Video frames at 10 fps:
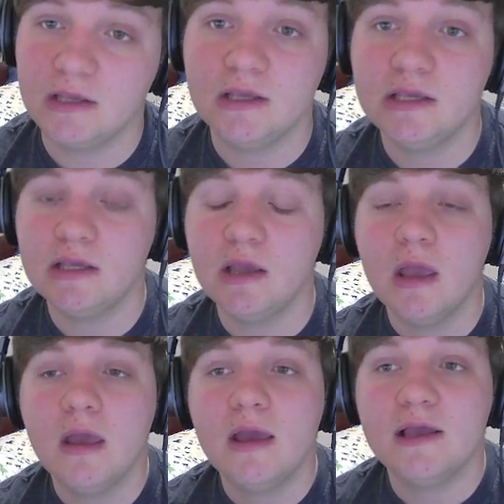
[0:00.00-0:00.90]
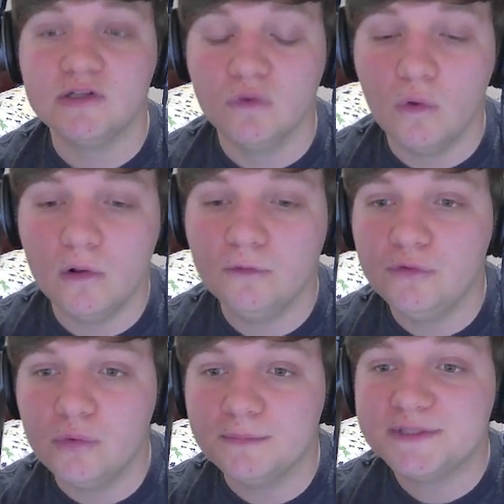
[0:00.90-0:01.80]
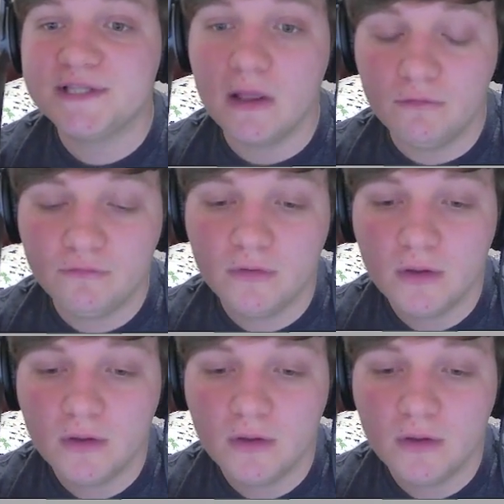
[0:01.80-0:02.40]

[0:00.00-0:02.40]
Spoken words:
he is loyal to himself